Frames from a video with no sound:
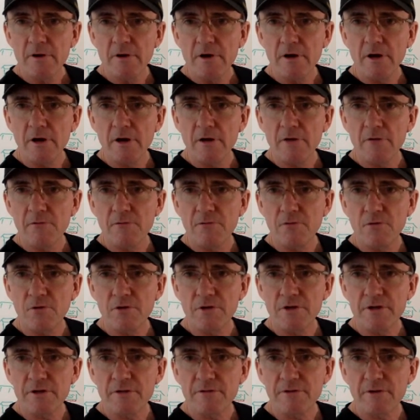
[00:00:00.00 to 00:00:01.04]
I have
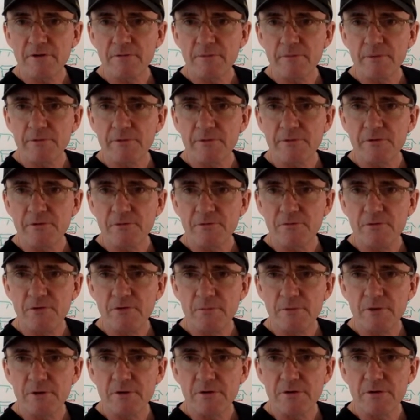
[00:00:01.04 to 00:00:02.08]
495 positive
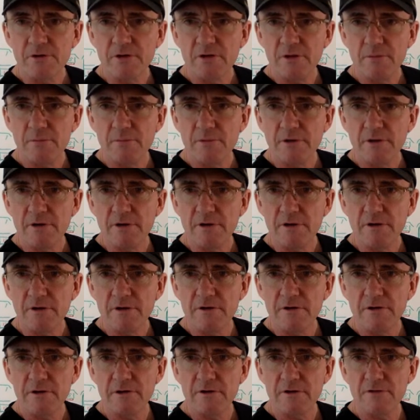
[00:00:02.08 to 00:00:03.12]
feedback on eBay.
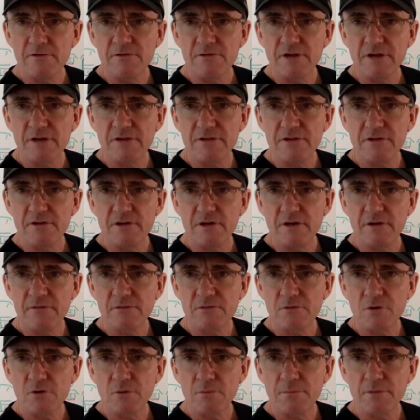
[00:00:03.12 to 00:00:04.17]
Is that enough
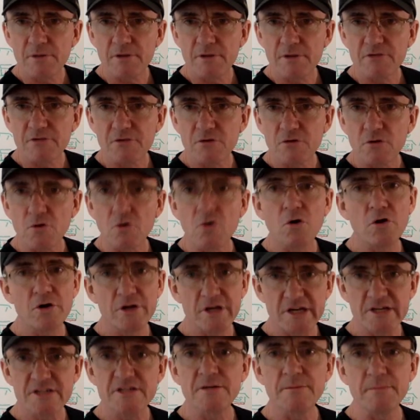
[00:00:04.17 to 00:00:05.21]
to open a store? Oh
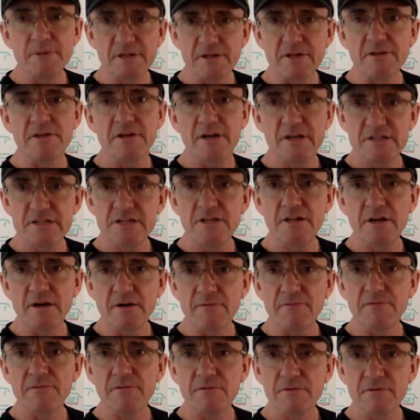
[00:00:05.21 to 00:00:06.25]
yes, Samantha, that's
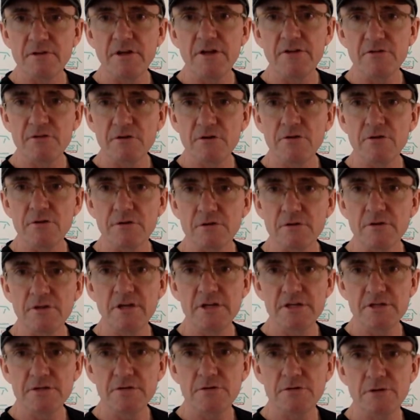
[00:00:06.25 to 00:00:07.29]
enough. That's good.
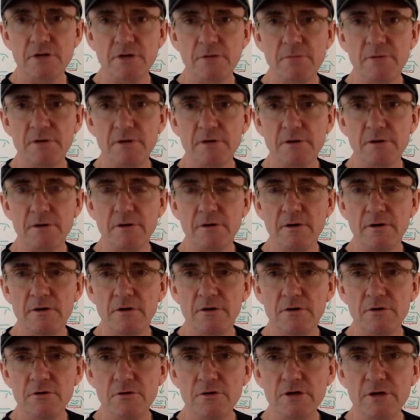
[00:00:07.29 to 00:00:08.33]
That's good number.
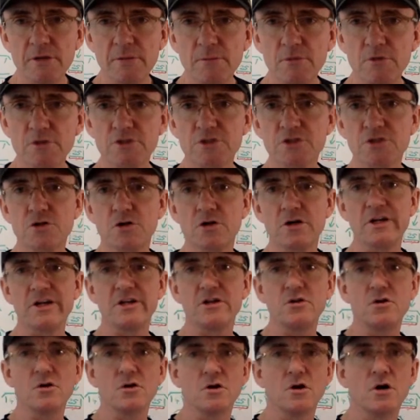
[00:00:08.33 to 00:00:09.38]
You can most
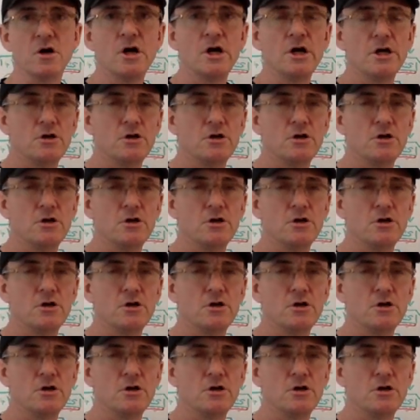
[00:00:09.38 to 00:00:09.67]
surely do.